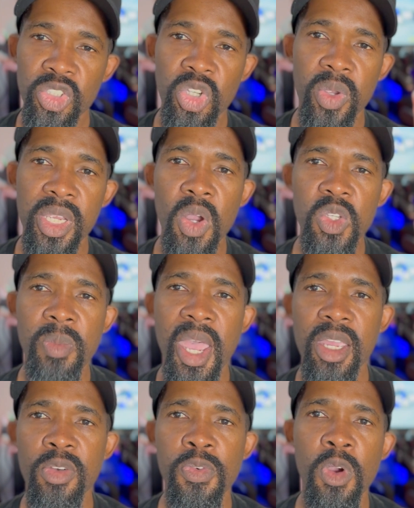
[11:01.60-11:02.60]
So it goes
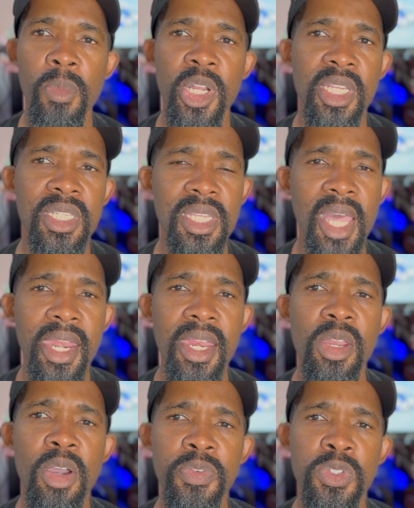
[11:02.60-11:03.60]
back and forth, but it's not
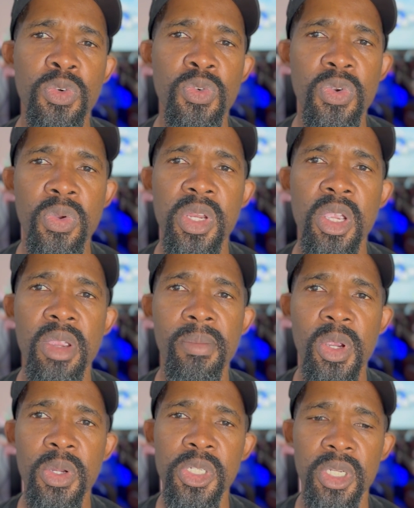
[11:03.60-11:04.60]
enough to ruin your
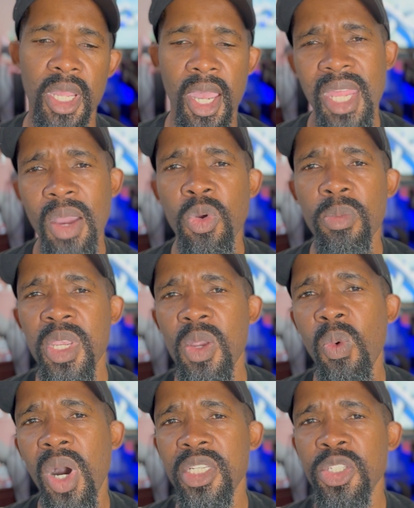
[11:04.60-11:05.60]
immersion. So that would be
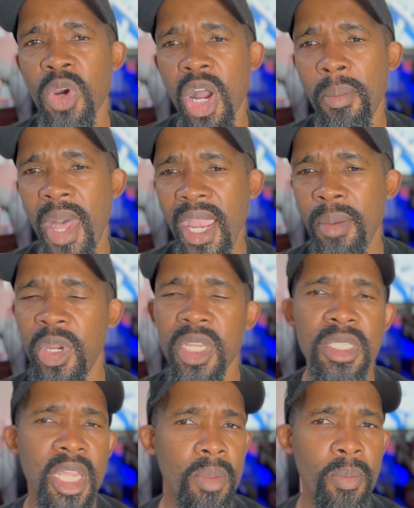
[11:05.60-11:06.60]
one drawback, but
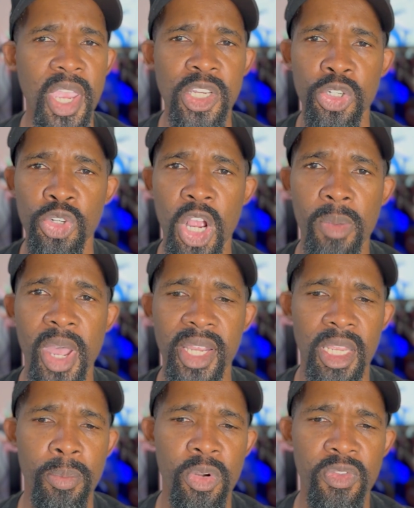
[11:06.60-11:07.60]
it's not a major
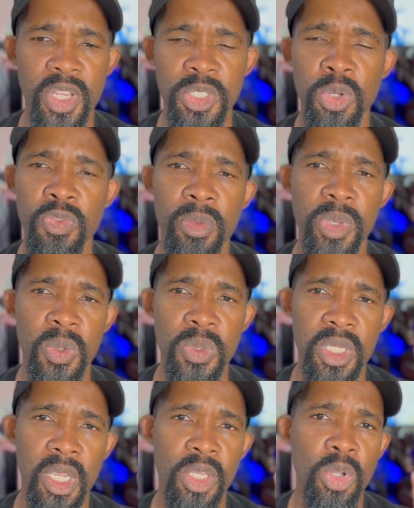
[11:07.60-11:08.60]
drawback that prevents you from
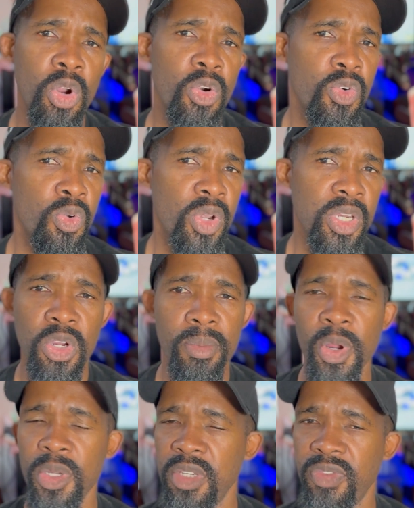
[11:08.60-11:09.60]
using it or ruin your
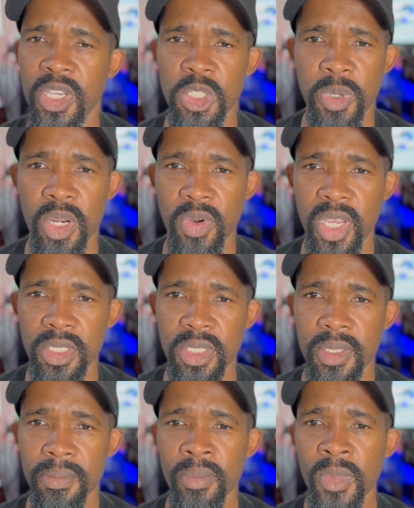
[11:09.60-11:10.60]
immersive
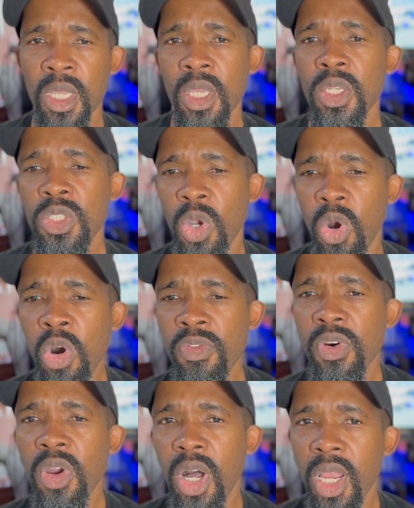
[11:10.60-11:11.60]
experience. So
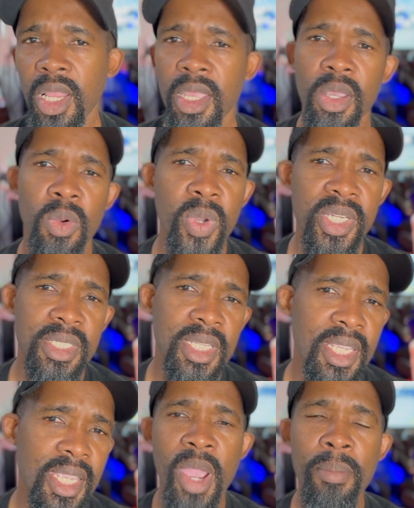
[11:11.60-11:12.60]
overall, with
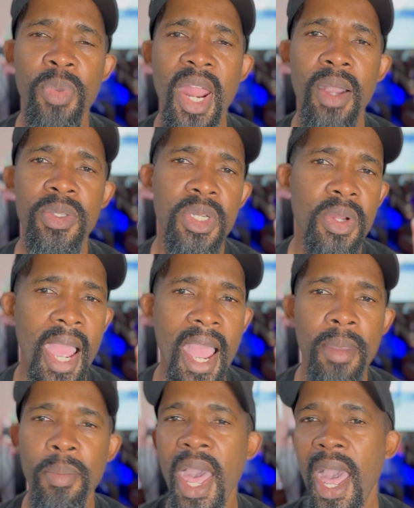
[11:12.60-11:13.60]
the web browser,
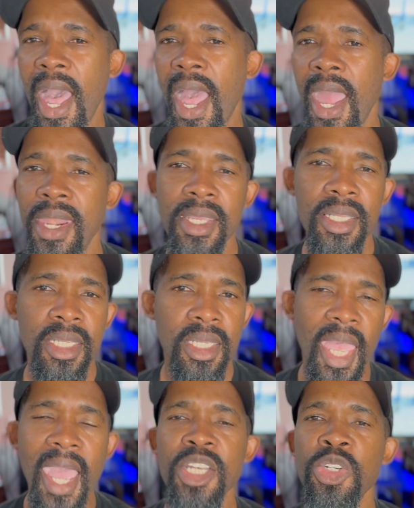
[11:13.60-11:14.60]
iPad,
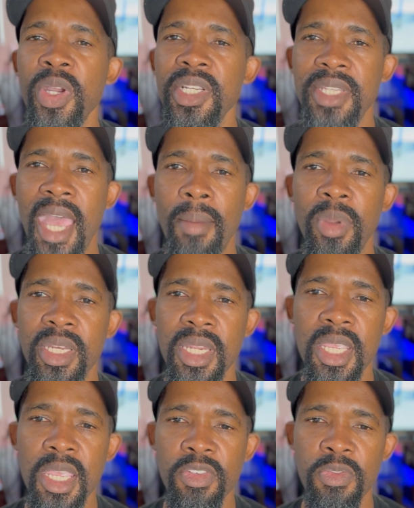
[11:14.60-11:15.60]
Android tablet,
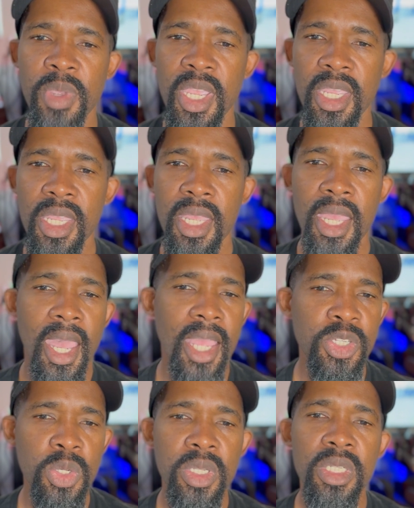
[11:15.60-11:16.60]
EFB,
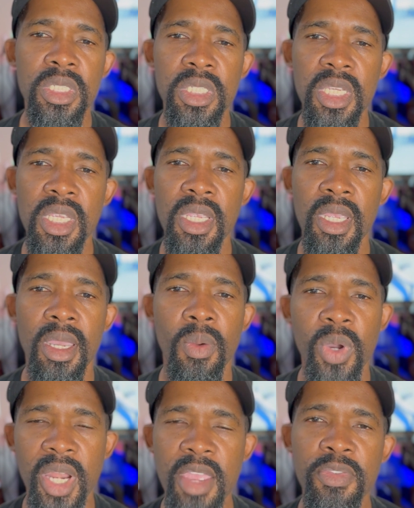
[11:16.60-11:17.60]
as you can see,
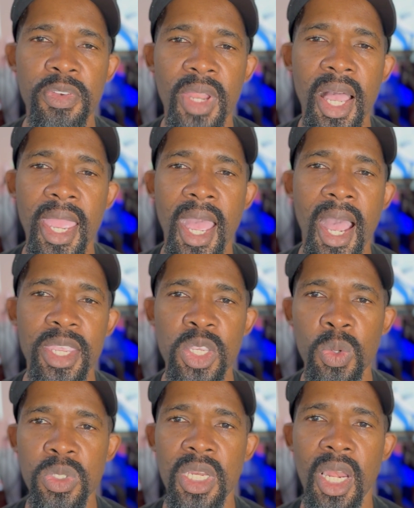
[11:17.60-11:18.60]
when I fly, I
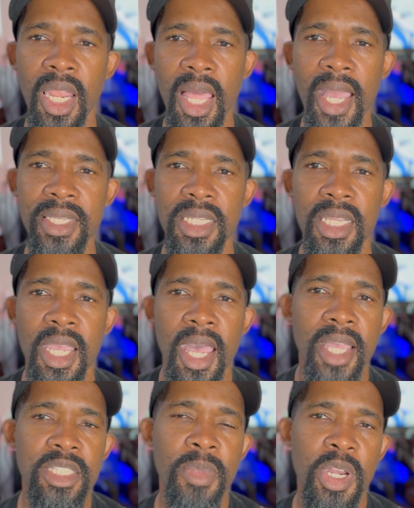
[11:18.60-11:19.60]
use it a lot.
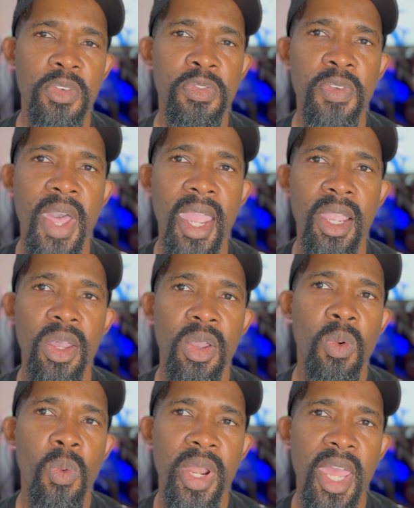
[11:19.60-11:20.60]
As a matter of fact,
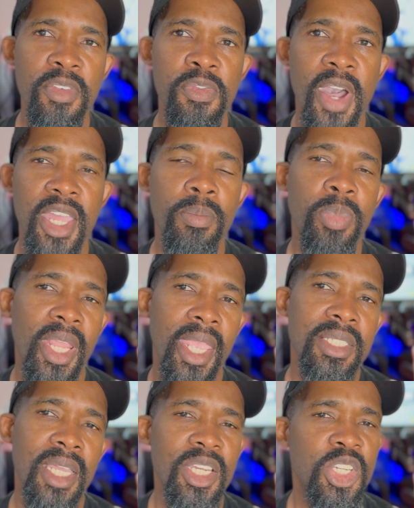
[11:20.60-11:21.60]
when I find
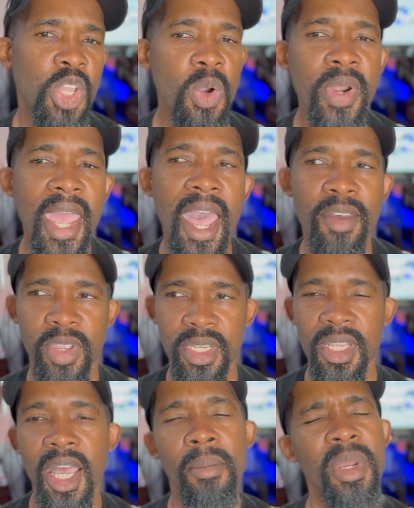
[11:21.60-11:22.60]
planes that don't have it,
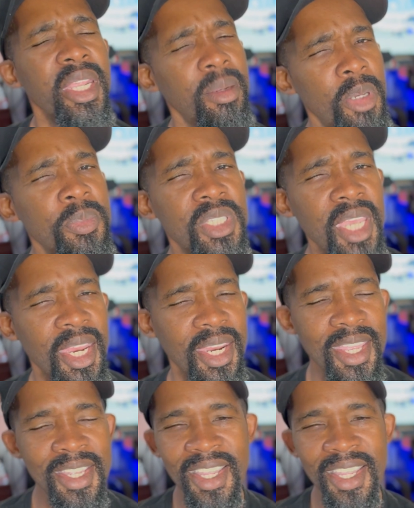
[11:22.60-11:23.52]
I'm a little bit upset.